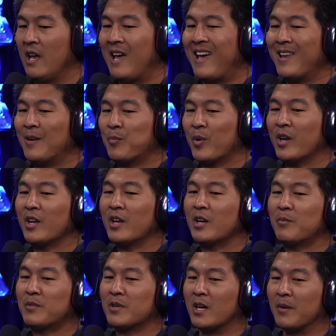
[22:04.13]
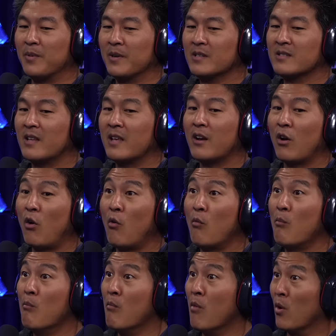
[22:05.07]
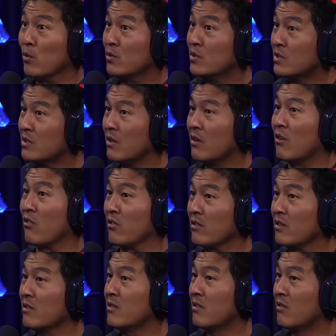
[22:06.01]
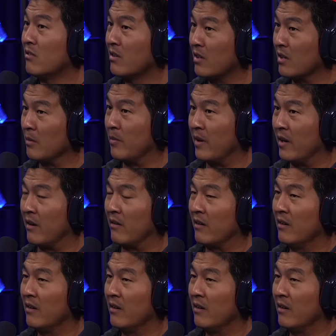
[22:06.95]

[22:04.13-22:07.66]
at bringing up topics that most aren't talking about.